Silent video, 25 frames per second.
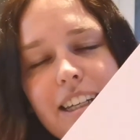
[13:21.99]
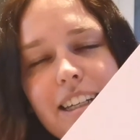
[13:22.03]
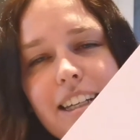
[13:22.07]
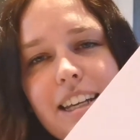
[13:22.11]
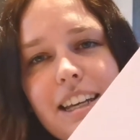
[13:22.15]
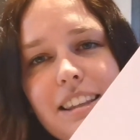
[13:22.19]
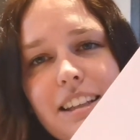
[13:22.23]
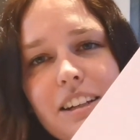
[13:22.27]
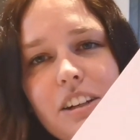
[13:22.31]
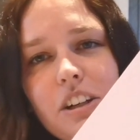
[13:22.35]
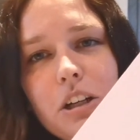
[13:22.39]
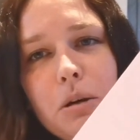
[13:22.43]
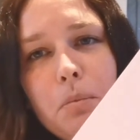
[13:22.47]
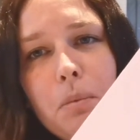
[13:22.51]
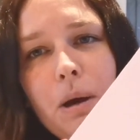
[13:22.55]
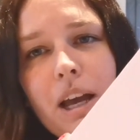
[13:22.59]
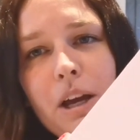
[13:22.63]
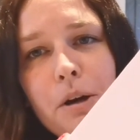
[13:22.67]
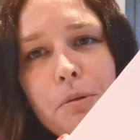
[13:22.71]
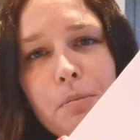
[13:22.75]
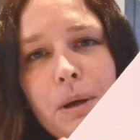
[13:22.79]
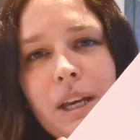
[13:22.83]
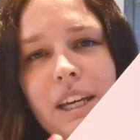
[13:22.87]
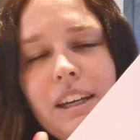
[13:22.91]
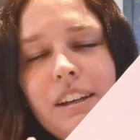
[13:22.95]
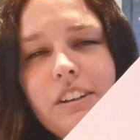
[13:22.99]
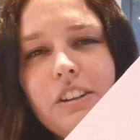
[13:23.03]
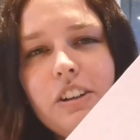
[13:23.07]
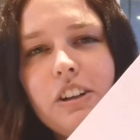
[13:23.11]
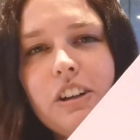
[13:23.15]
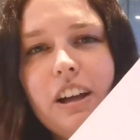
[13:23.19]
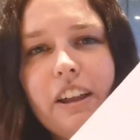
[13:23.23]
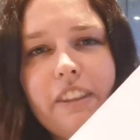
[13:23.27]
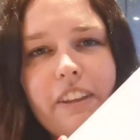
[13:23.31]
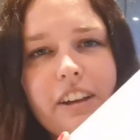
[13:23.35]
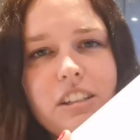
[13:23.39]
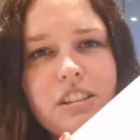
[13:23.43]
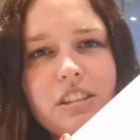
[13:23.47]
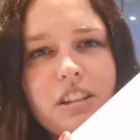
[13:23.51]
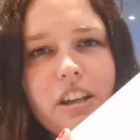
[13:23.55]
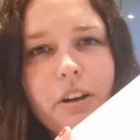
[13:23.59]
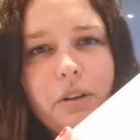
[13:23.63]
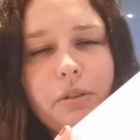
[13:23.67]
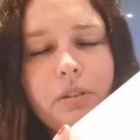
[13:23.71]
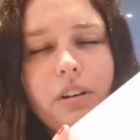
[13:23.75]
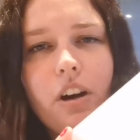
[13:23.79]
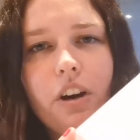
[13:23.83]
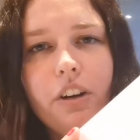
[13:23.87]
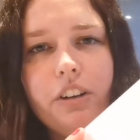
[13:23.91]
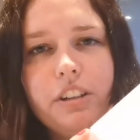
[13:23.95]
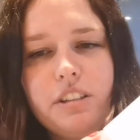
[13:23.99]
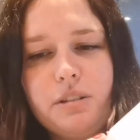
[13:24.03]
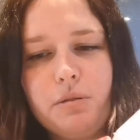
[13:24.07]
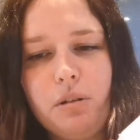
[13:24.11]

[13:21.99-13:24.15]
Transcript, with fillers: Yeah, they're like a pale pink colour. They're so nice.